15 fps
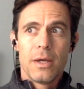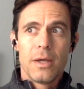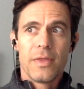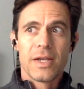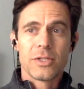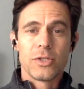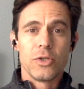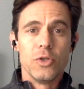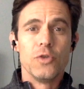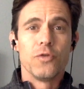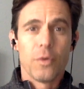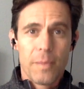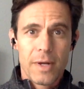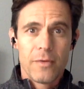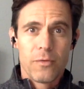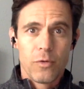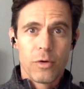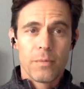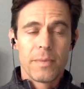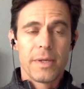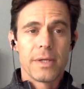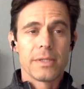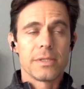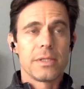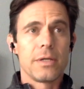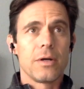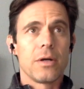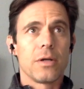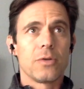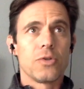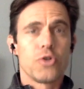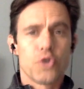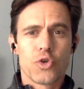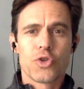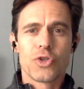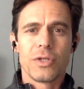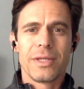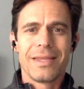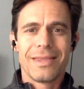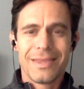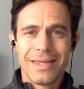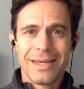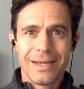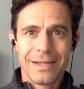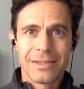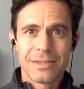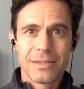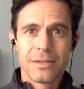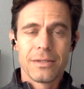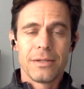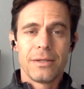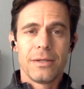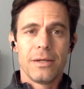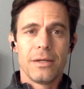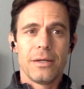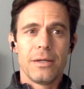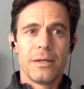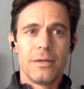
I think it's a useful metaphor because there are churchly things uh,